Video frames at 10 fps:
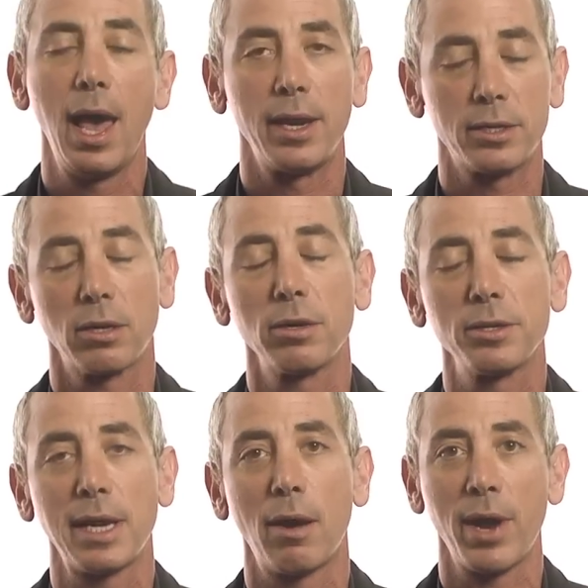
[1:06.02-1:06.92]
And it
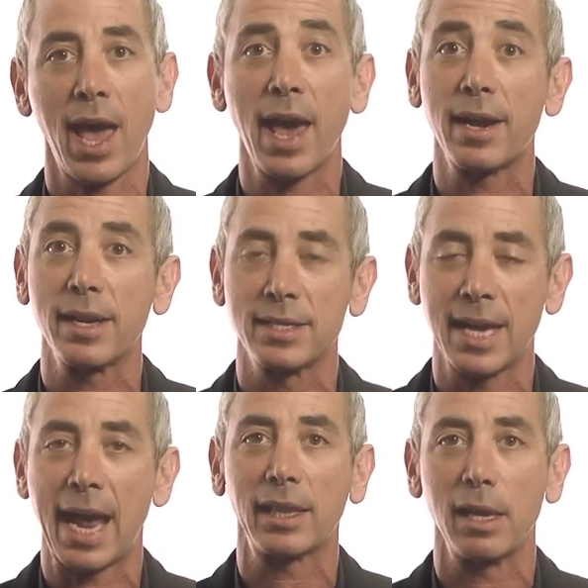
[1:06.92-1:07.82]
turns out we had it
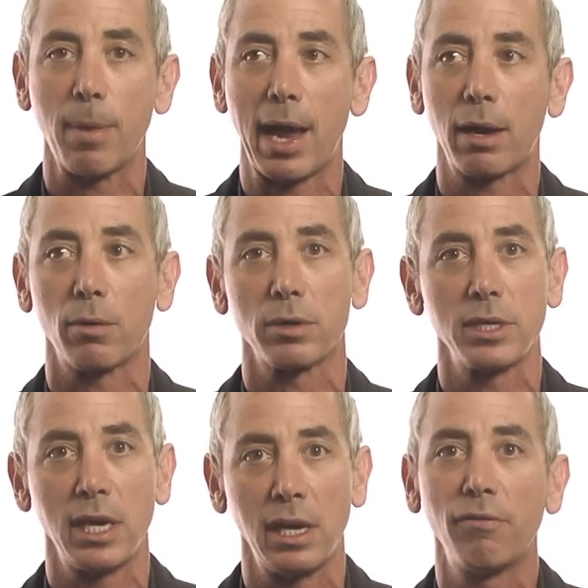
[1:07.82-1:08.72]
exactly
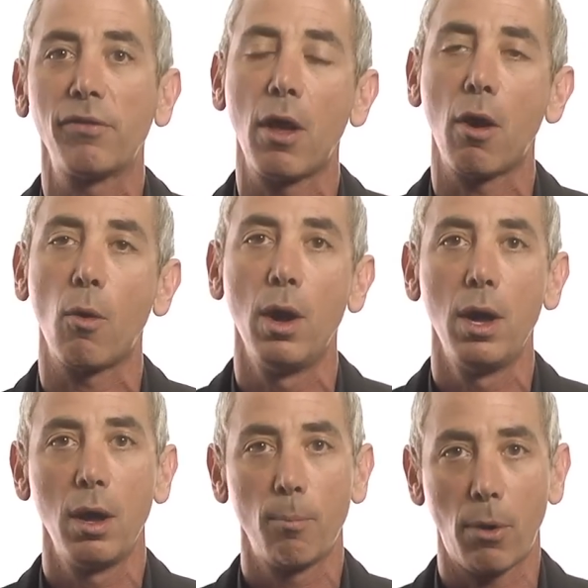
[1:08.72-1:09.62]
backwards. Inflow
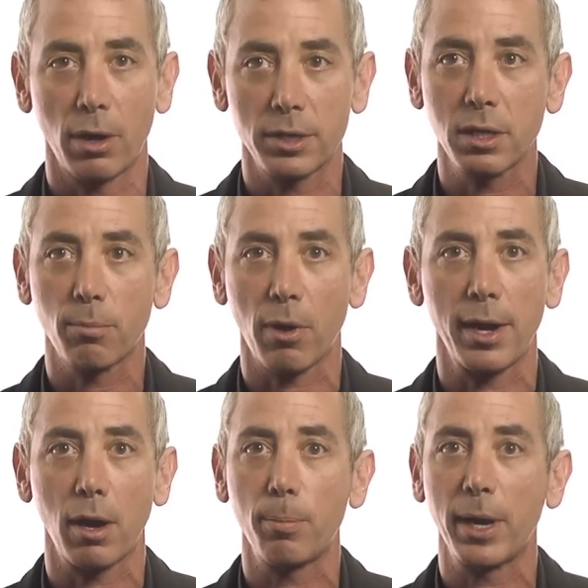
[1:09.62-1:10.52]
parts of the
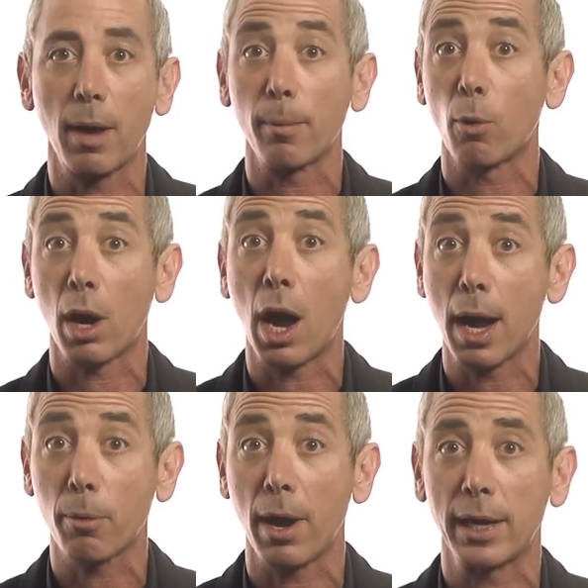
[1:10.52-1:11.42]
brain aren't becoming more
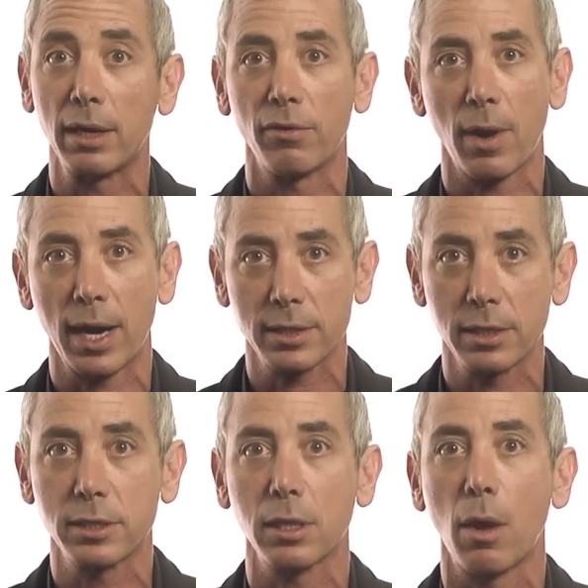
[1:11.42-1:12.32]
hyperactive, they're actually
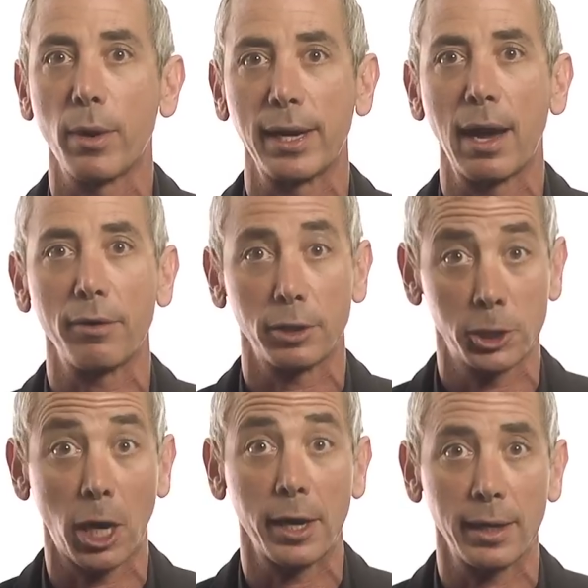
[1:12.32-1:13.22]
slowing down or
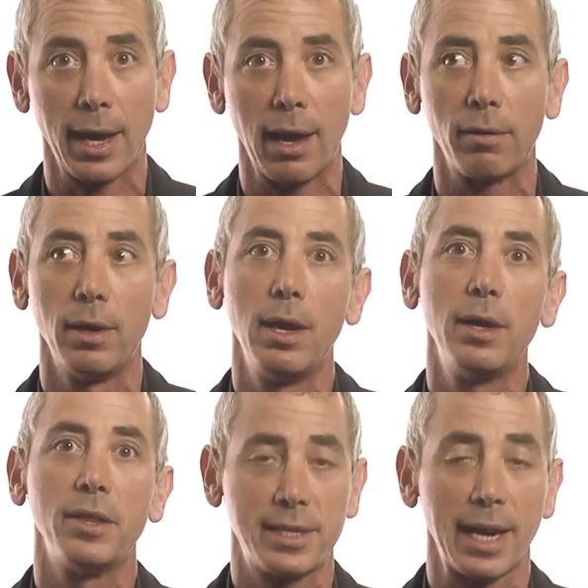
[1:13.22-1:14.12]
shutting down.
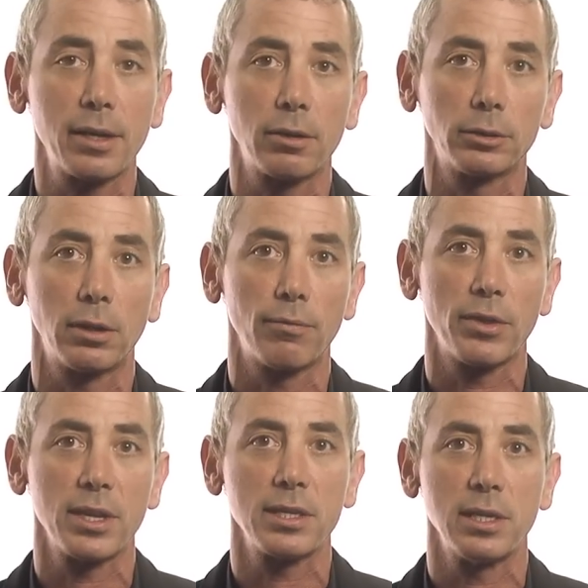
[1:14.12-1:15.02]
The technical term
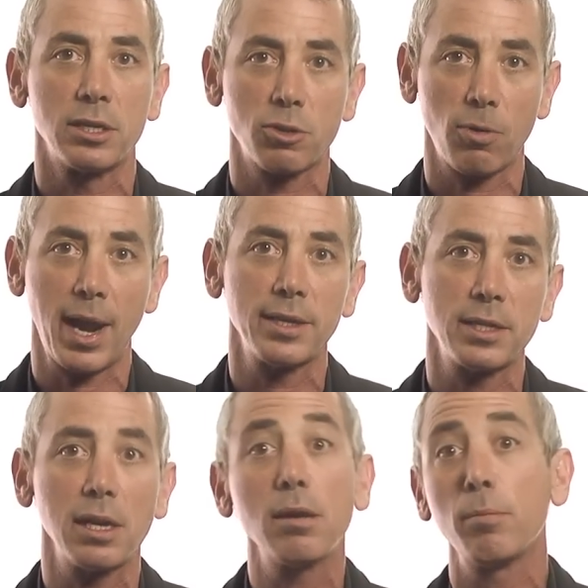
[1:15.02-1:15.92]
for this is
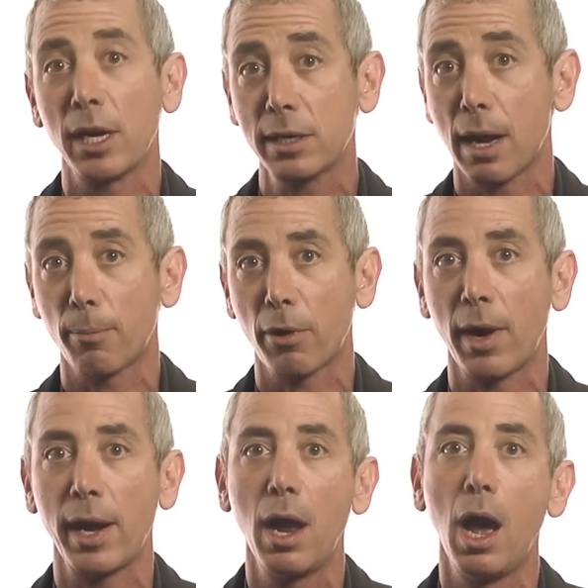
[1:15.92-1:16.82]
transient, meaning
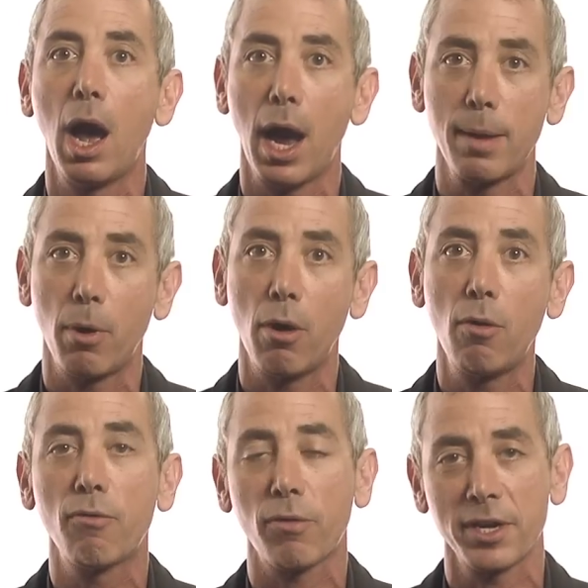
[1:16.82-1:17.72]
temporary,
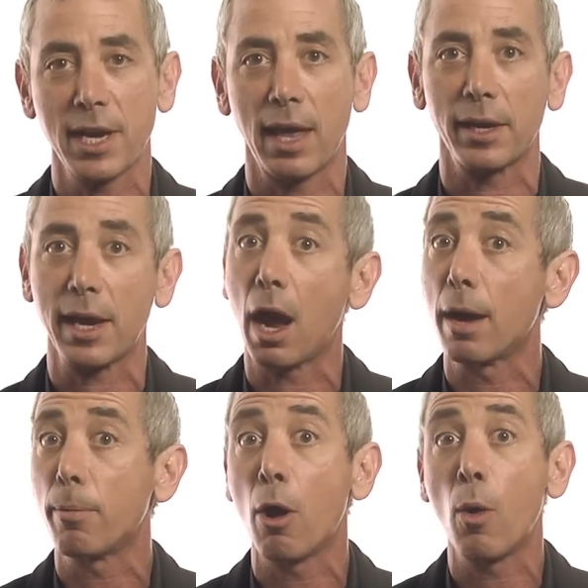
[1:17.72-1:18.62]
hypofrontality.
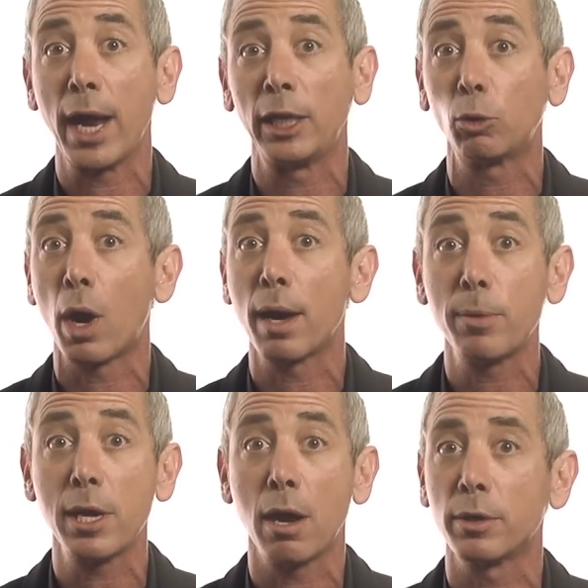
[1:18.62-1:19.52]
Hypo,
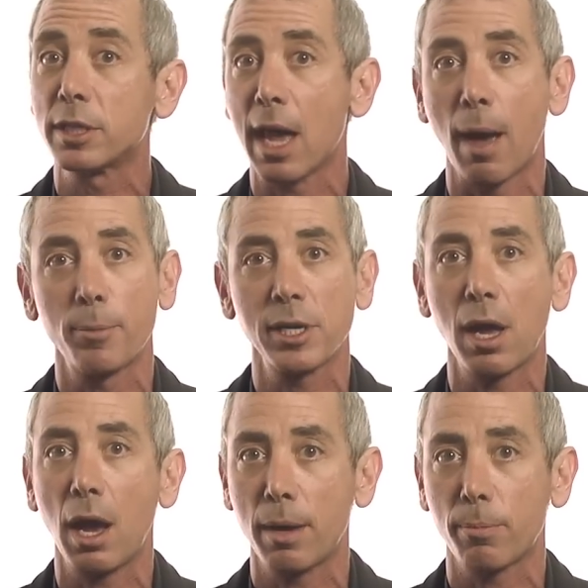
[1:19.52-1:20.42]
H-Y-P-O, it's the opposite
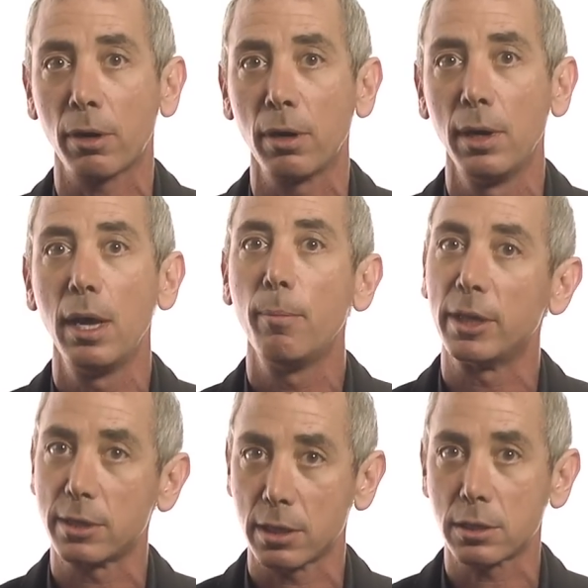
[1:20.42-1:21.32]
of hyper,
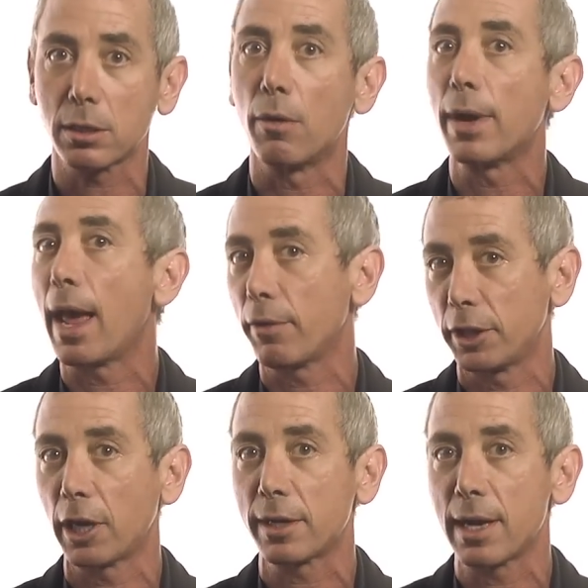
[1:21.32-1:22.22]
means to slow down, to
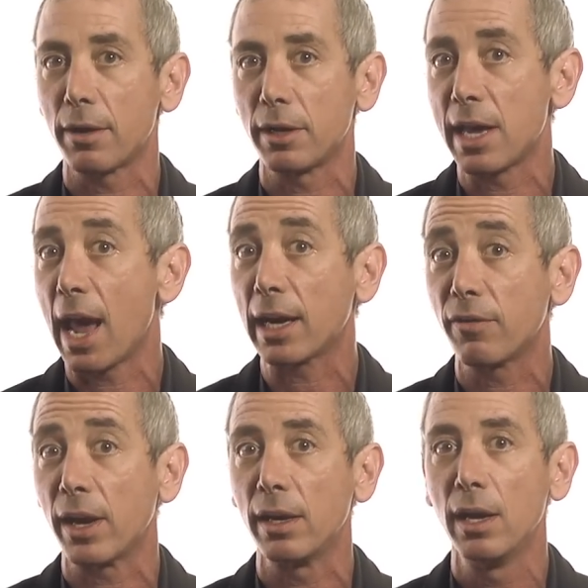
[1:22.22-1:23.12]
shut down, to deactivate.